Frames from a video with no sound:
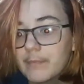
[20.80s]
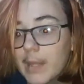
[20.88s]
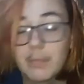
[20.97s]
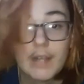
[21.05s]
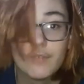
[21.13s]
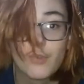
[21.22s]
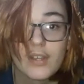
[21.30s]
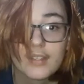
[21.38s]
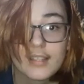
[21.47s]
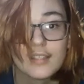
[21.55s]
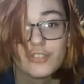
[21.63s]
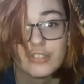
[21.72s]
my voice
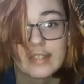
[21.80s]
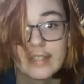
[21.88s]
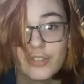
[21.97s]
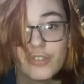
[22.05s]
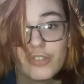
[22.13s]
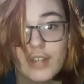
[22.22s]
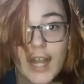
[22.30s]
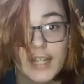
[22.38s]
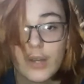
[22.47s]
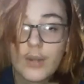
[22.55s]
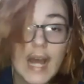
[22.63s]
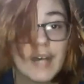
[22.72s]
has changed. I
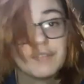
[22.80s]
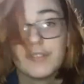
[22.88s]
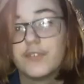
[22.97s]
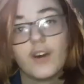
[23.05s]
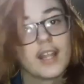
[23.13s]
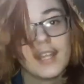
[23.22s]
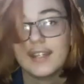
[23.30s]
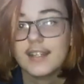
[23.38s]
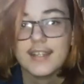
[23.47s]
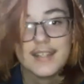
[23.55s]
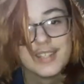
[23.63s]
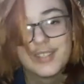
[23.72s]
don't have a fucking
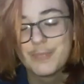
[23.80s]
lisp.